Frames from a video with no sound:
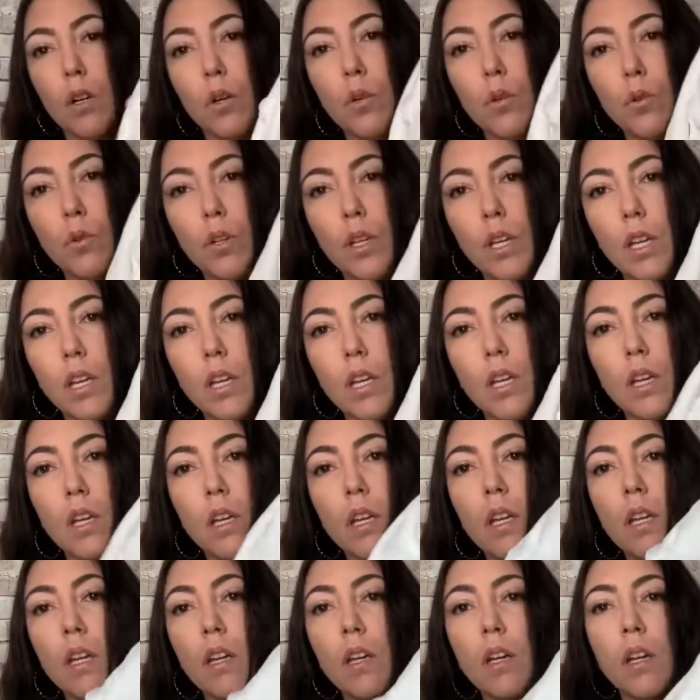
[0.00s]

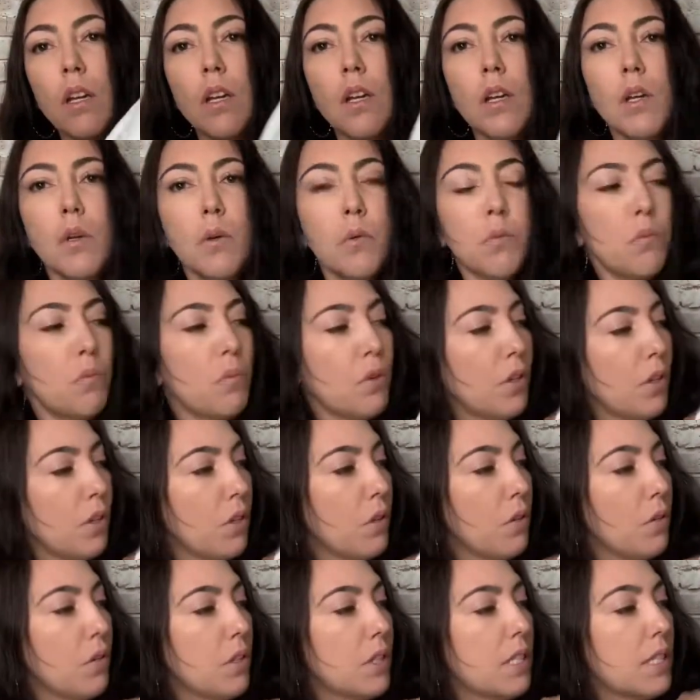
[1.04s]
hoodie, brand
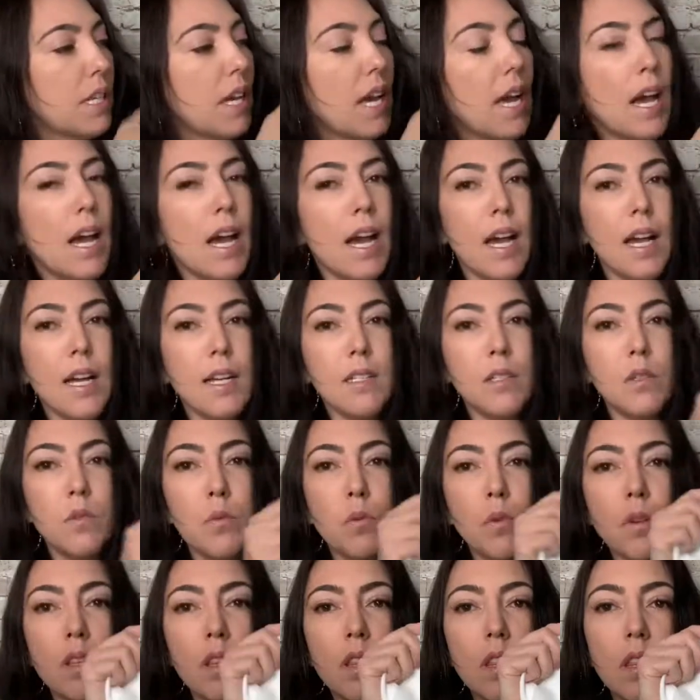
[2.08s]
new with tags,
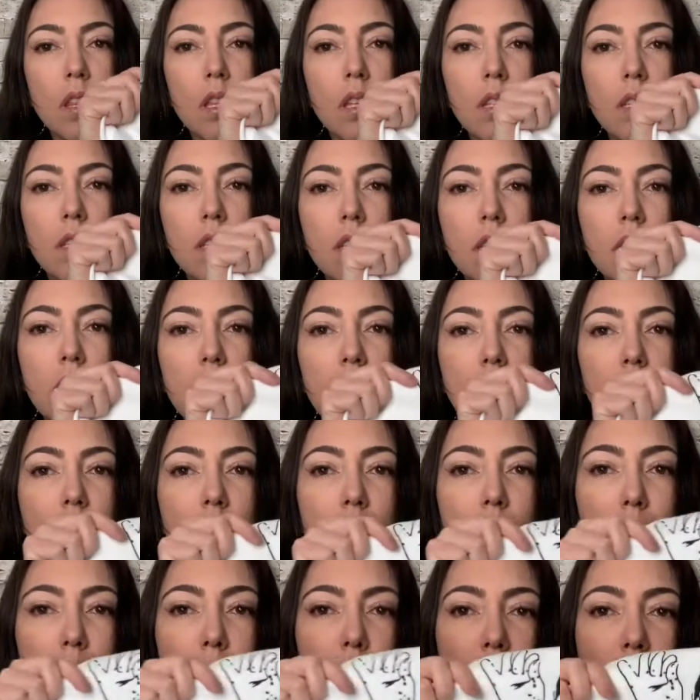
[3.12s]
with
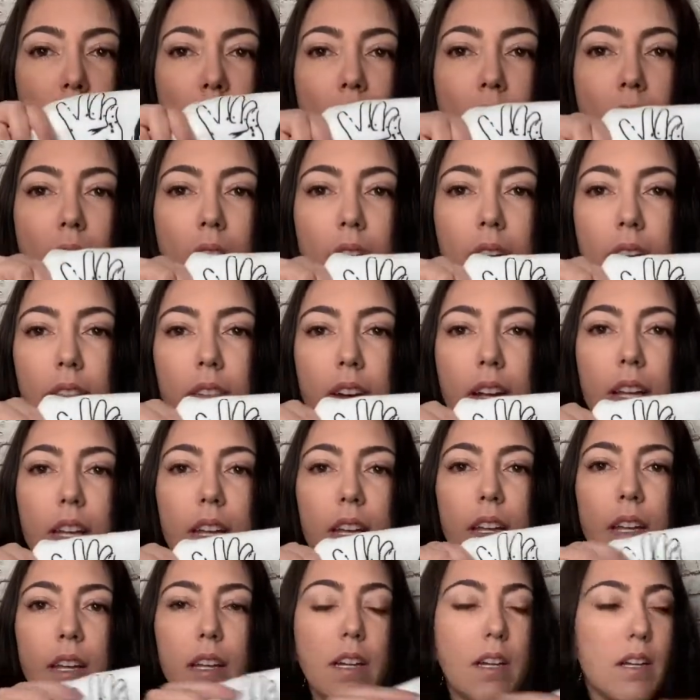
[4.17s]
some guy right
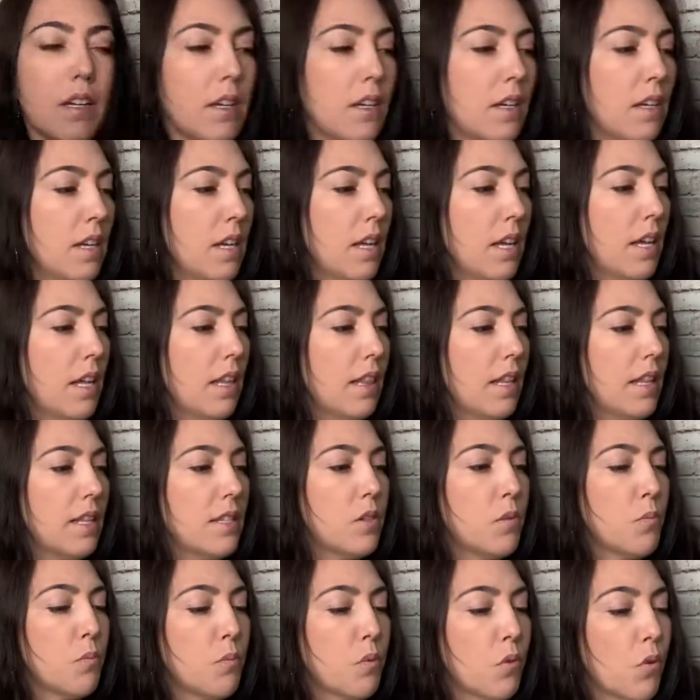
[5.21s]
here that's
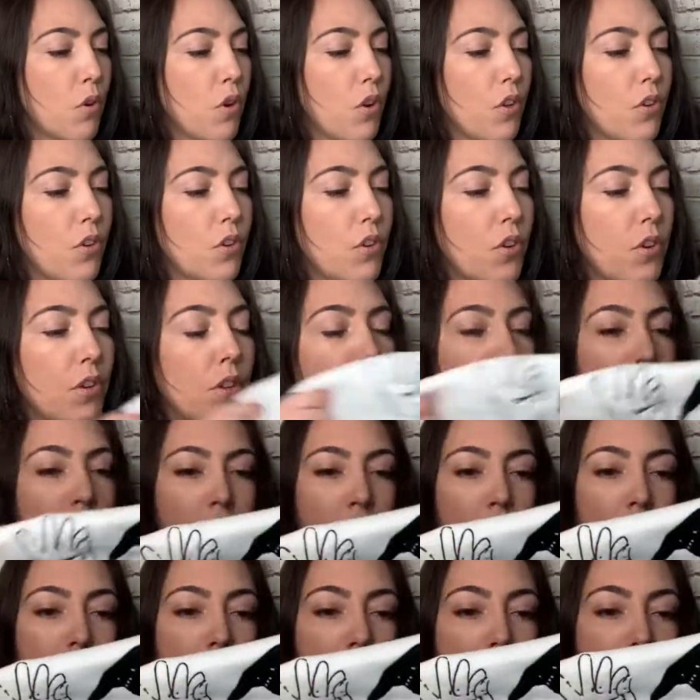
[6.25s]
embroidered.
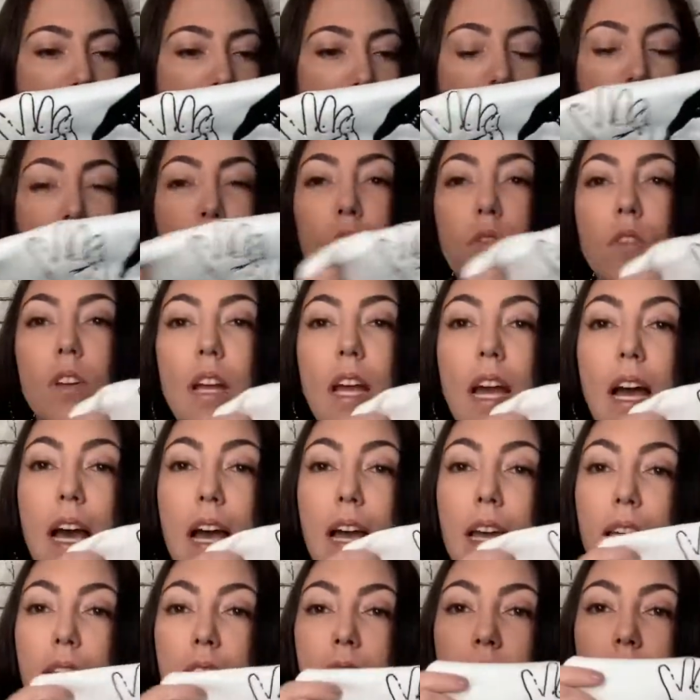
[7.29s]
I don't know the
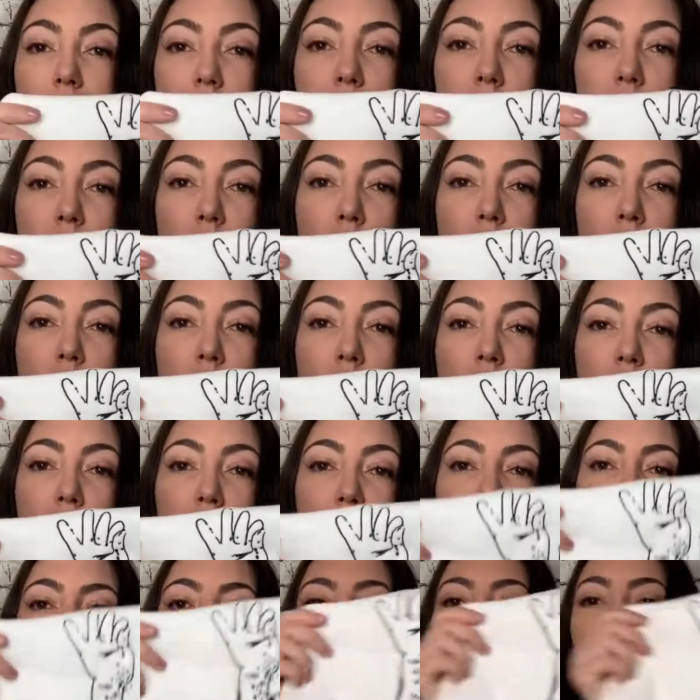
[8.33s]
guy. Do you know?
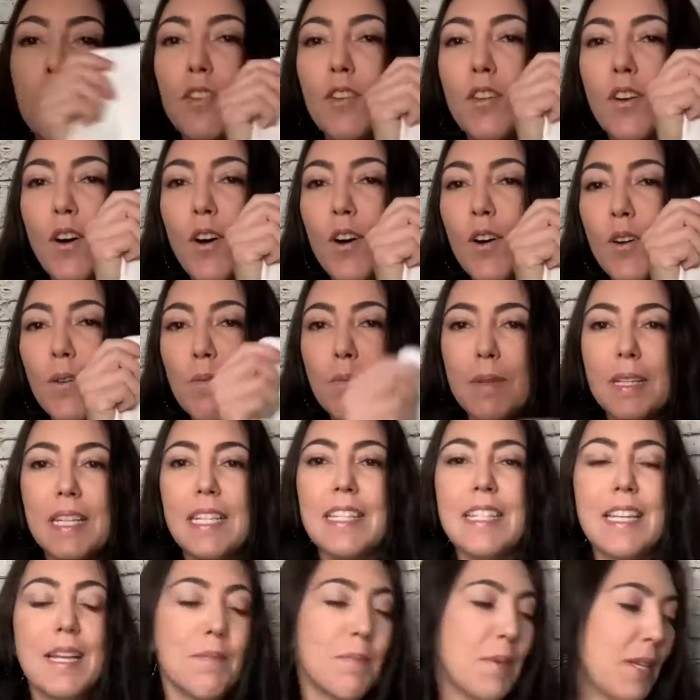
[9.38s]
If you know, please let me